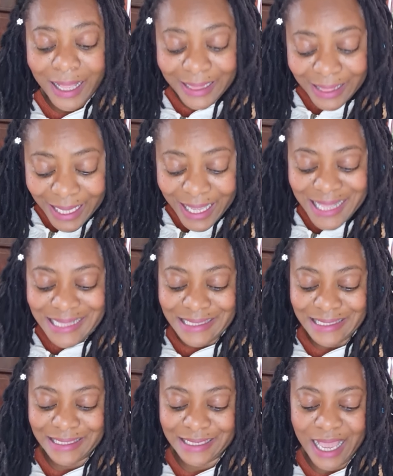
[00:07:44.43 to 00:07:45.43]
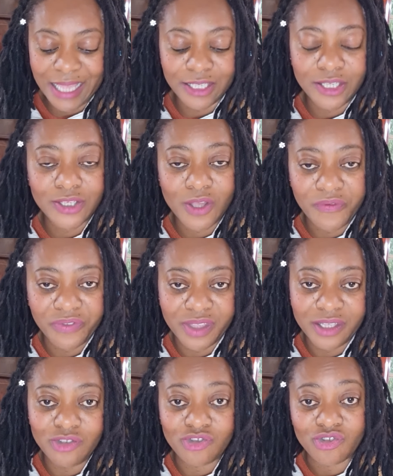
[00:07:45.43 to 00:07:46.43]
cleans and
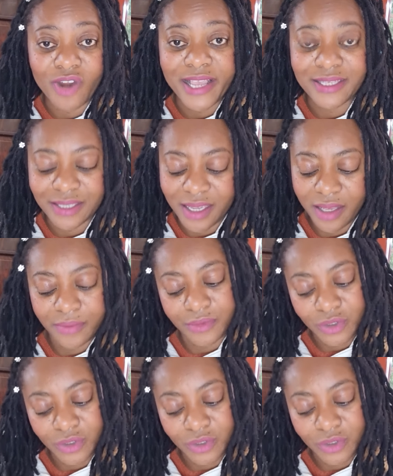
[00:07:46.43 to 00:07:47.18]
softens dry skin.